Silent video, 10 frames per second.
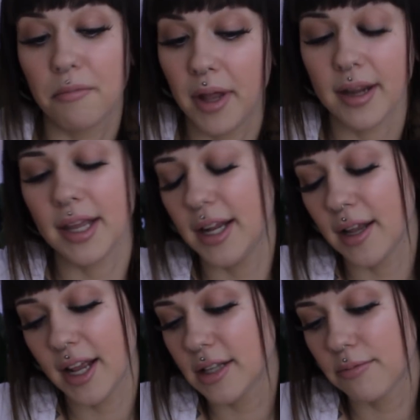Like,
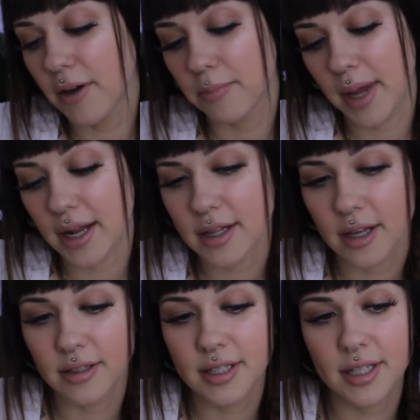it's rough, man.
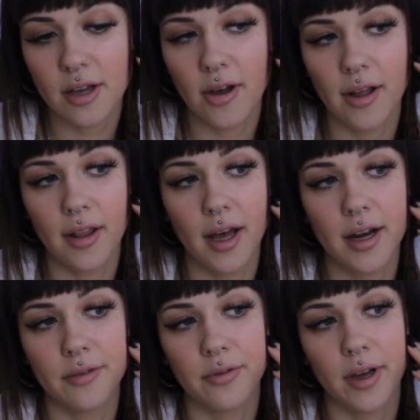There's still a lot
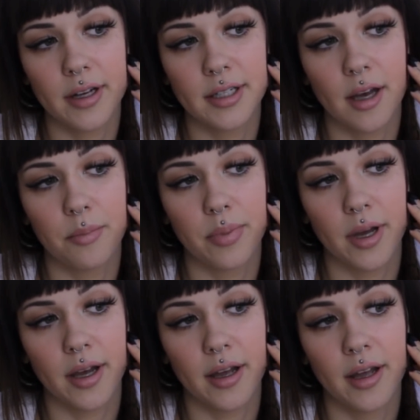of fucked
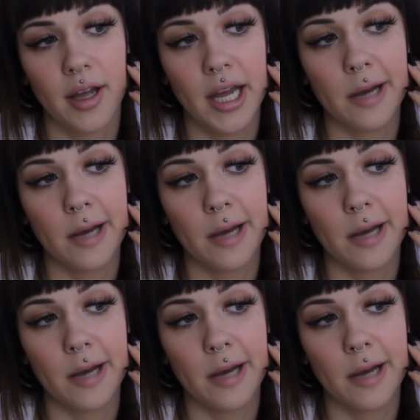up